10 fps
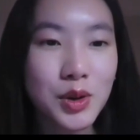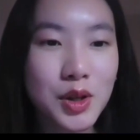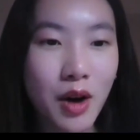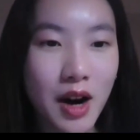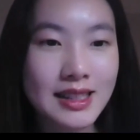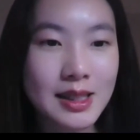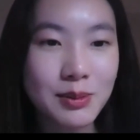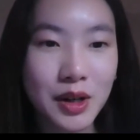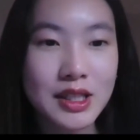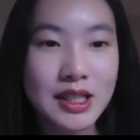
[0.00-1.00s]
who you are as a
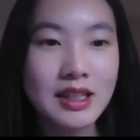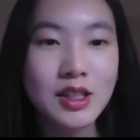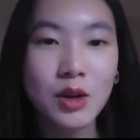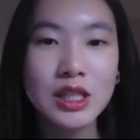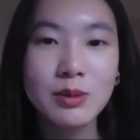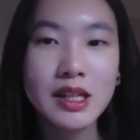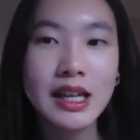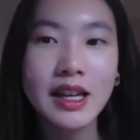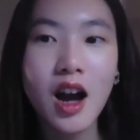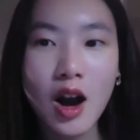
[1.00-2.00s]
person. Don't just be
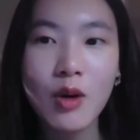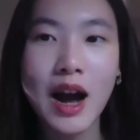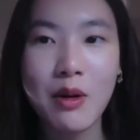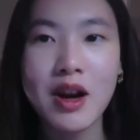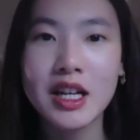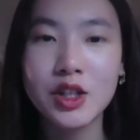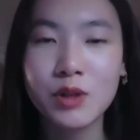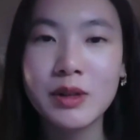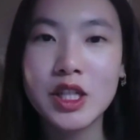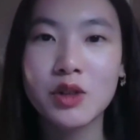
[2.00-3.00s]
like, oh, I want to
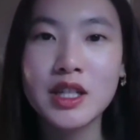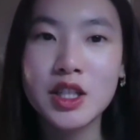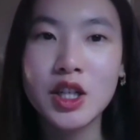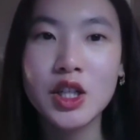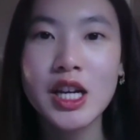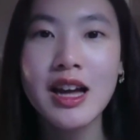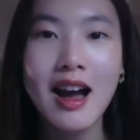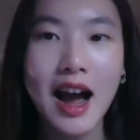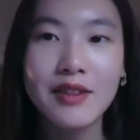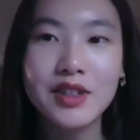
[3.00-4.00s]
contribute to your research.
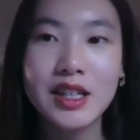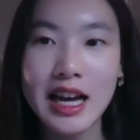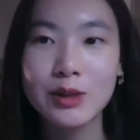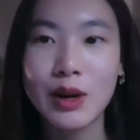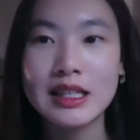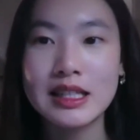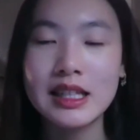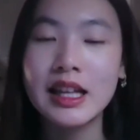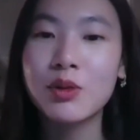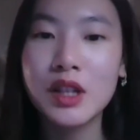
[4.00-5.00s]
I've done X, Y, and
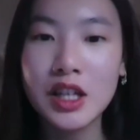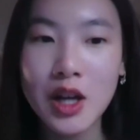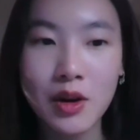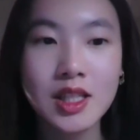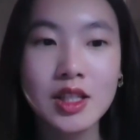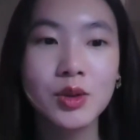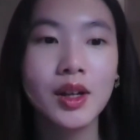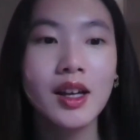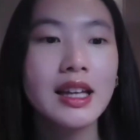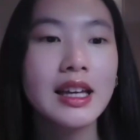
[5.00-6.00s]
Z. Like really go into
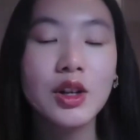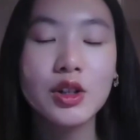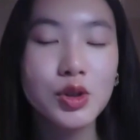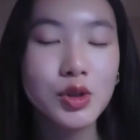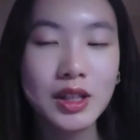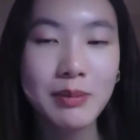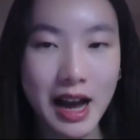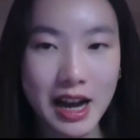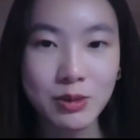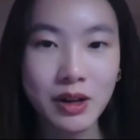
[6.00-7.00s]
like you're truly
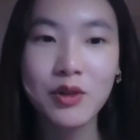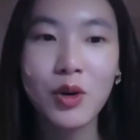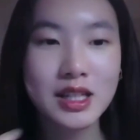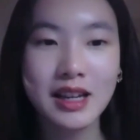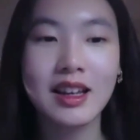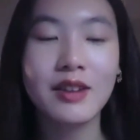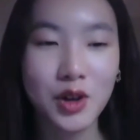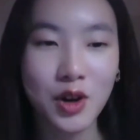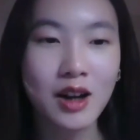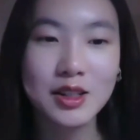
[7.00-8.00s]
passionate about. Of course, like if
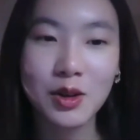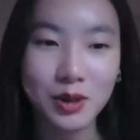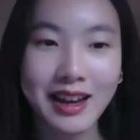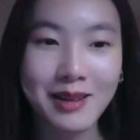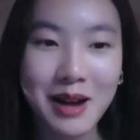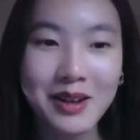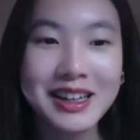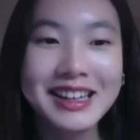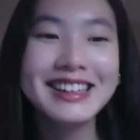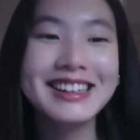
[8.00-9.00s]
you're not, don't lie about
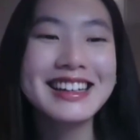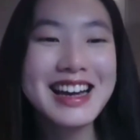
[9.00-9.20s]
it.